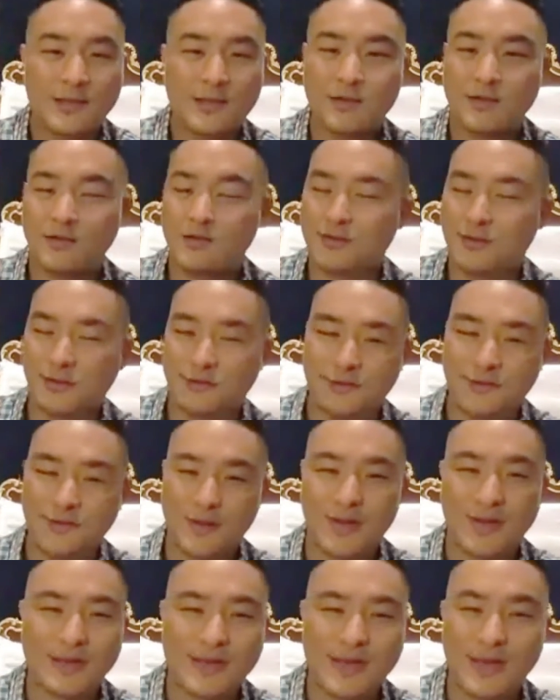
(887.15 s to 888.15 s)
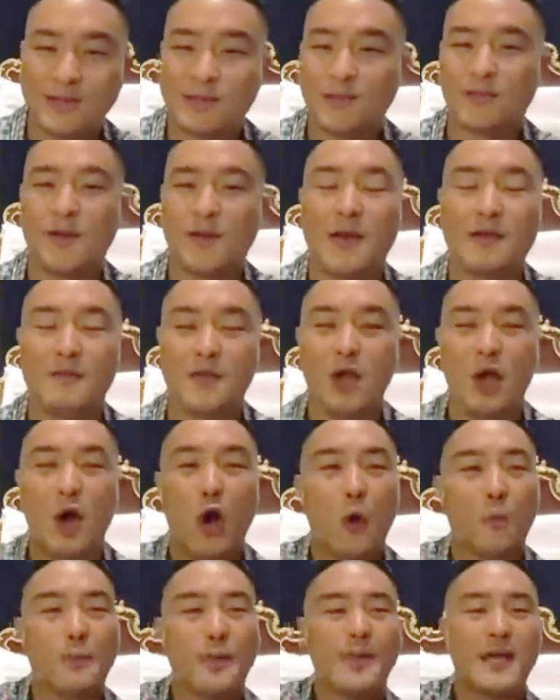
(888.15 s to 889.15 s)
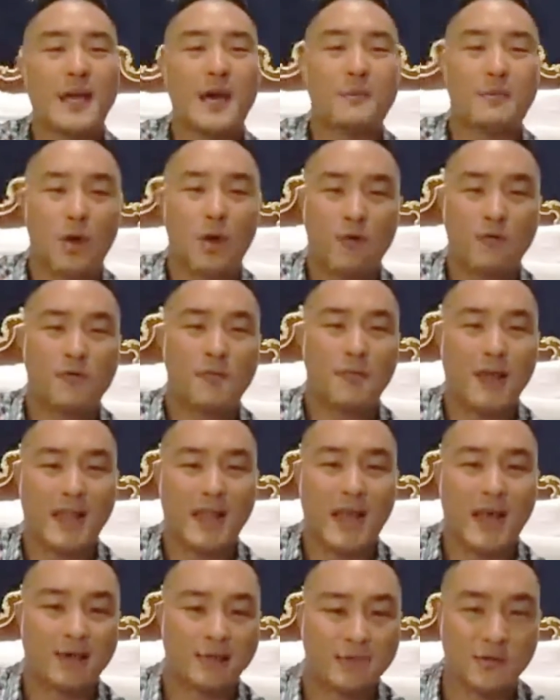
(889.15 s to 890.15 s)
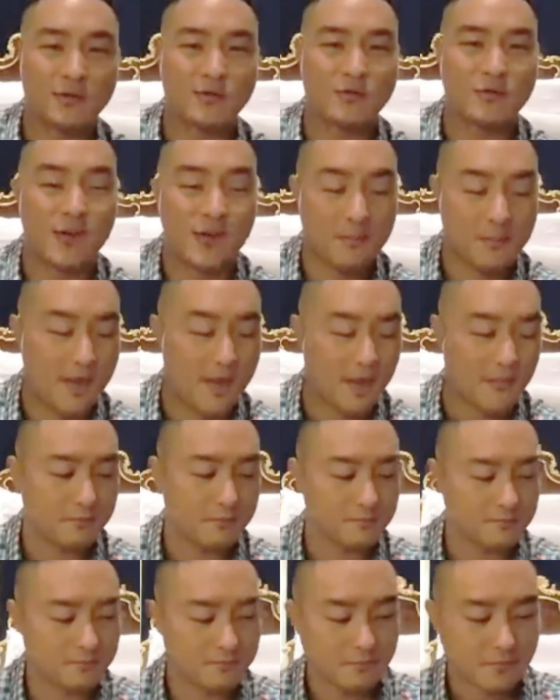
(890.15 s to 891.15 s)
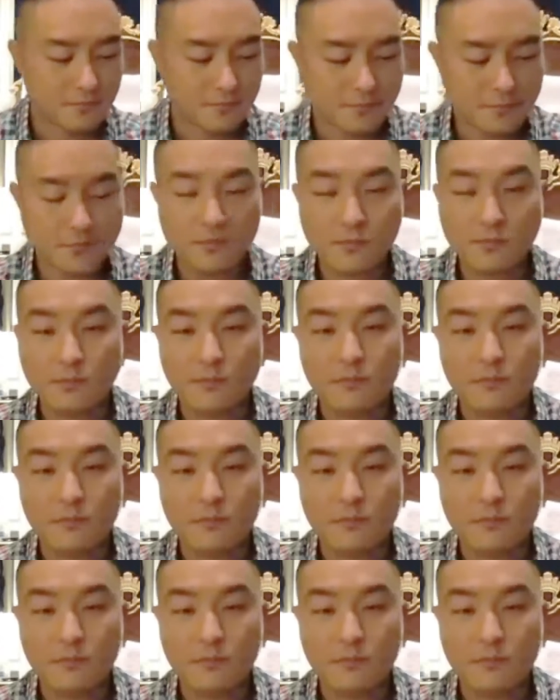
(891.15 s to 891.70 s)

I can hear the floodgates of heaven opening up over my life. Some say amen.